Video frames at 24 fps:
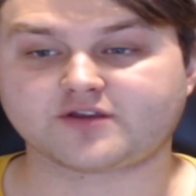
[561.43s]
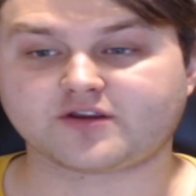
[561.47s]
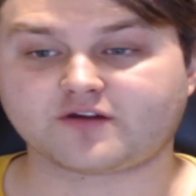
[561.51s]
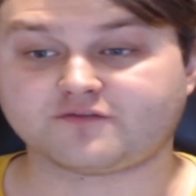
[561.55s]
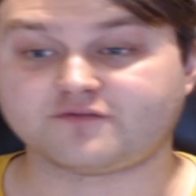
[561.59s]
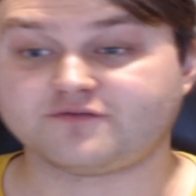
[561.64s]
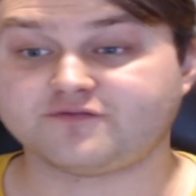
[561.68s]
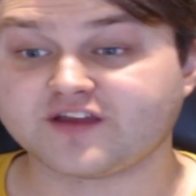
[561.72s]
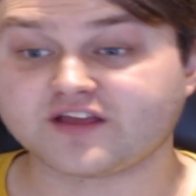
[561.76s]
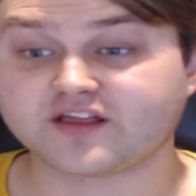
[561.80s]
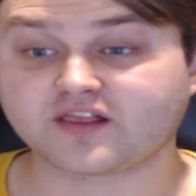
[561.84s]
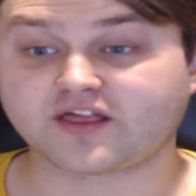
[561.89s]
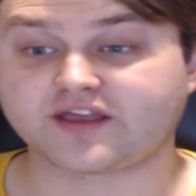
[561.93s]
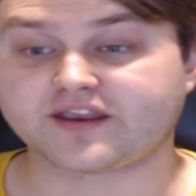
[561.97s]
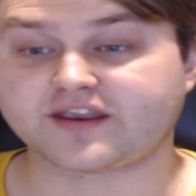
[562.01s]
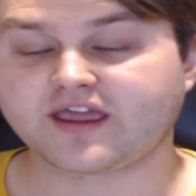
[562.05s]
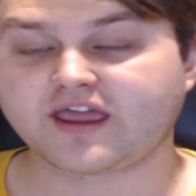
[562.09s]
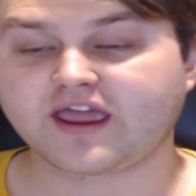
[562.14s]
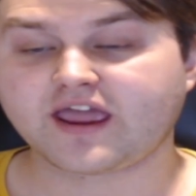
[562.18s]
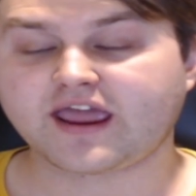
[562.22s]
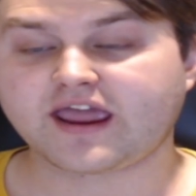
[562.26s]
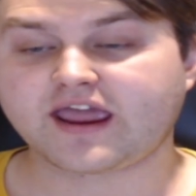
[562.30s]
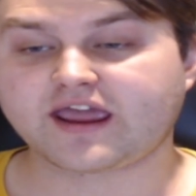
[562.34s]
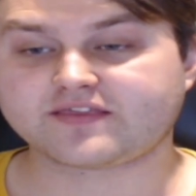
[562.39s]
villain
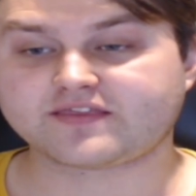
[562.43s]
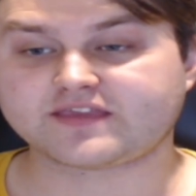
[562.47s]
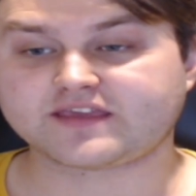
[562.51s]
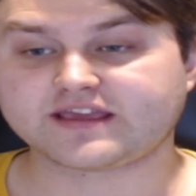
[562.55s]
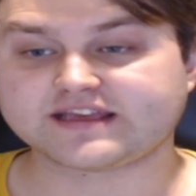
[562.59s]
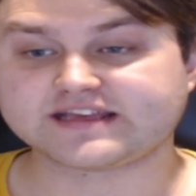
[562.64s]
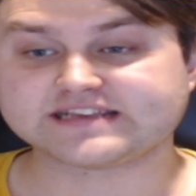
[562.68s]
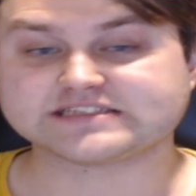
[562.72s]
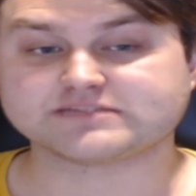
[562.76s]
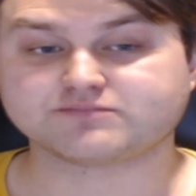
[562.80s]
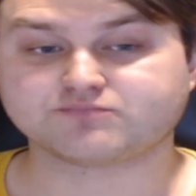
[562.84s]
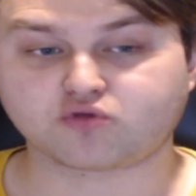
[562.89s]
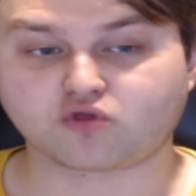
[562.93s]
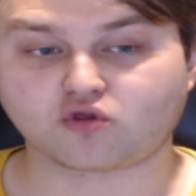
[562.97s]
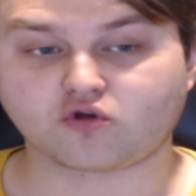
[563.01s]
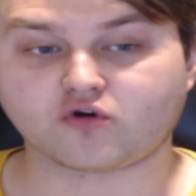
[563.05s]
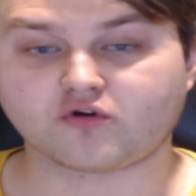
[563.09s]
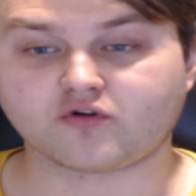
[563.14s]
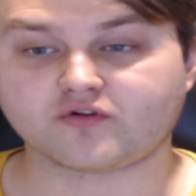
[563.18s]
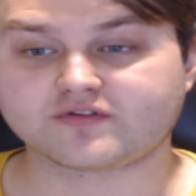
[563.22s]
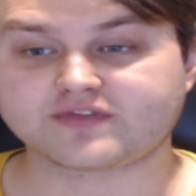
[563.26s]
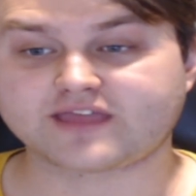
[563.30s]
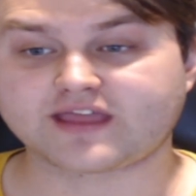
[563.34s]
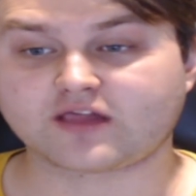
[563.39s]
in the East
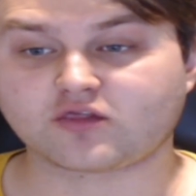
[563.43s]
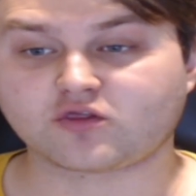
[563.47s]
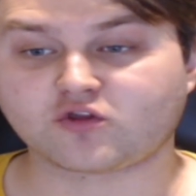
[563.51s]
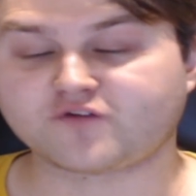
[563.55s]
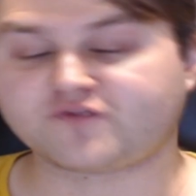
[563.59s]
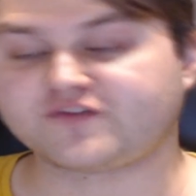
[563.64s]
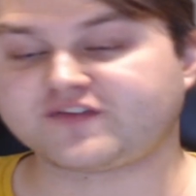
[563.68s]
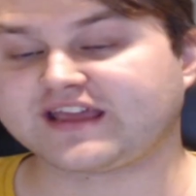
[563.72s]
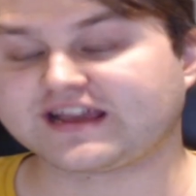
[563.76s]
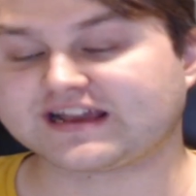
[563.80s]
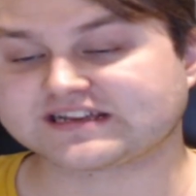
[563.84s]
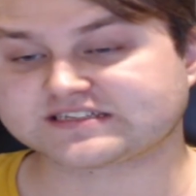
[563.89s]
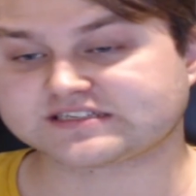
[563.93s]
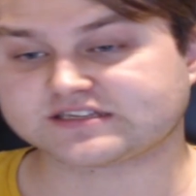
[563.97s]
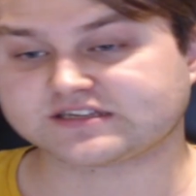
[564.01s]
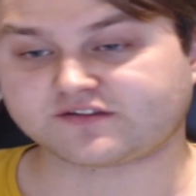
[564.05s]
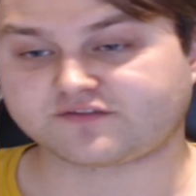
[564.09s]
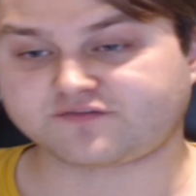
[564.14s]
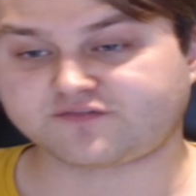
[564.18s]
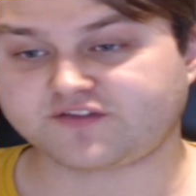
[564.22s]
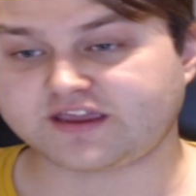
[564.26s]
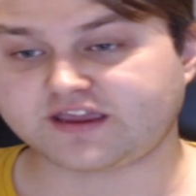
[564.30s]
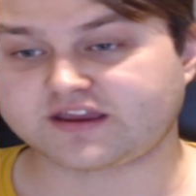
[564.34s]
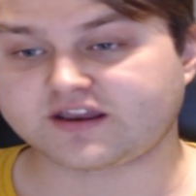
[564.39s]
Blue that Luffy has to
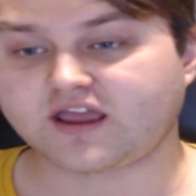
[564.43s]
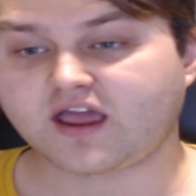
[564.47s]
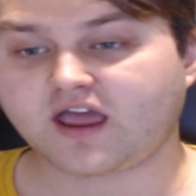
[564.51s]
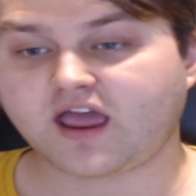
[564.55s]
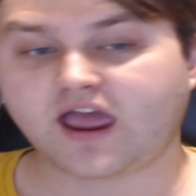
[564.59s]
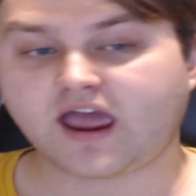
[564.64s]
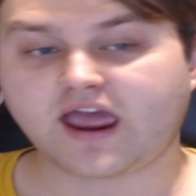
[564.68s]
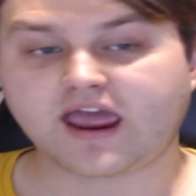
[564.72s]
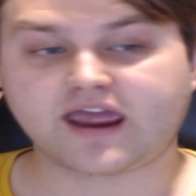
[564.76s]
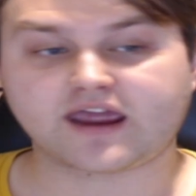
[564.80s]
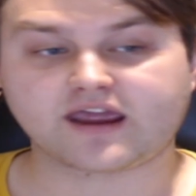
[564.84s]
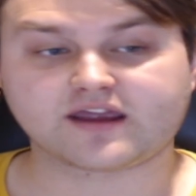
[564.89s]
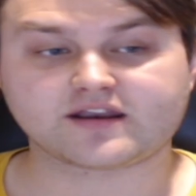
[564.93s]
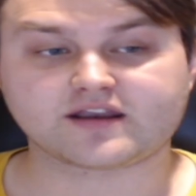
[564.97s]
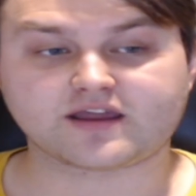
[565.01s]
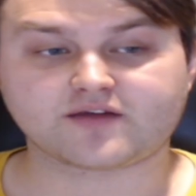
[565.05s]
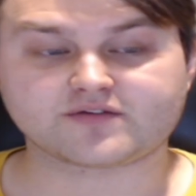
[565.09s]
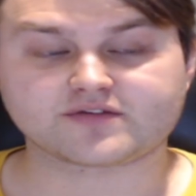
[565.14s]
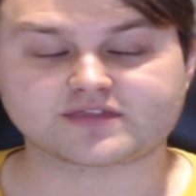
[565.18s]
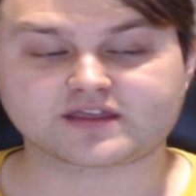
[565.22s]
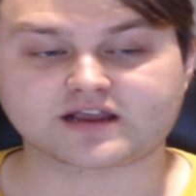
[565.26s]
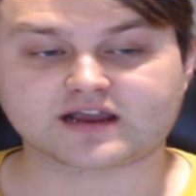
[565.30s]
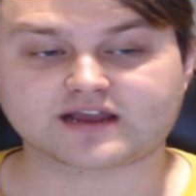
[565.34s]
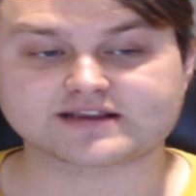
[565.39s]
defeat and
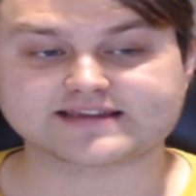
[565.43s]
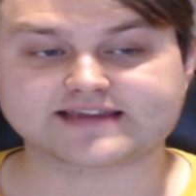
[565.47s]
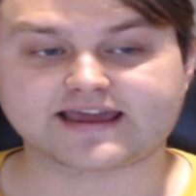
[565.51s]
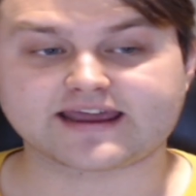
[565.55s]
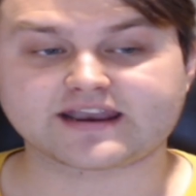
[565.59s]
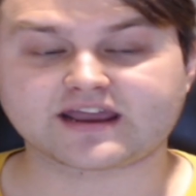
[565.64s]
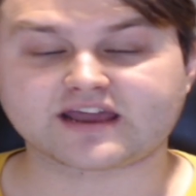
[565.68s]
everything like that.